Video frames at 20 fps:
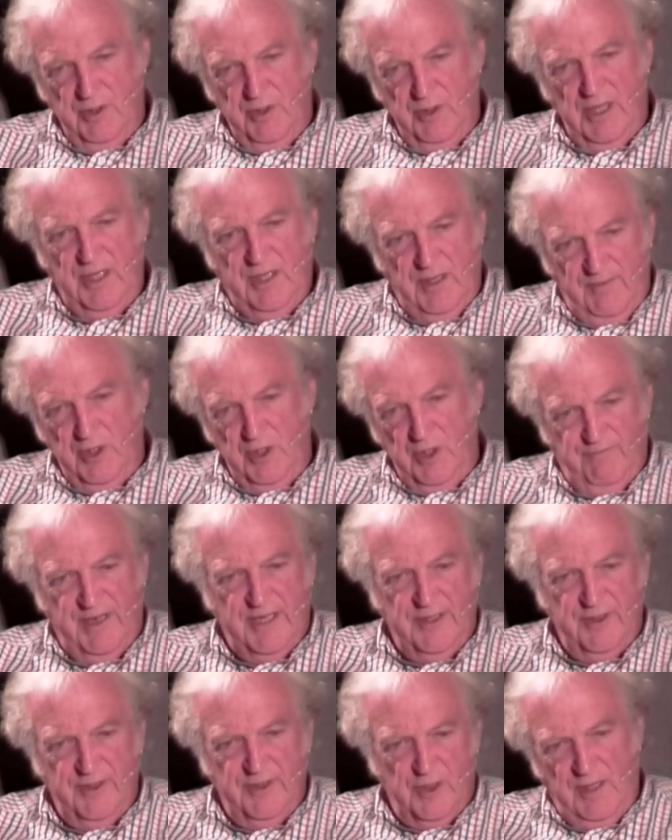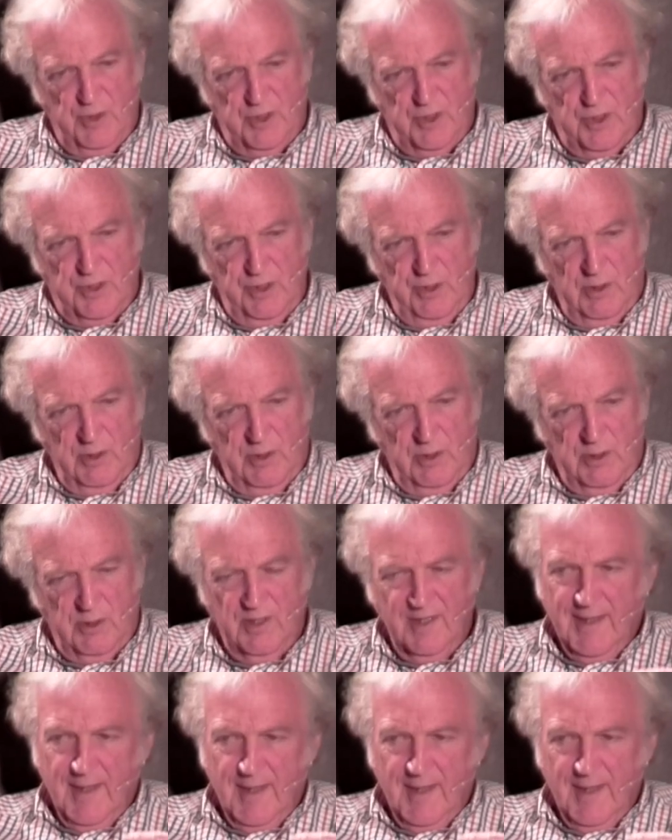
and I love reading the Jewish law,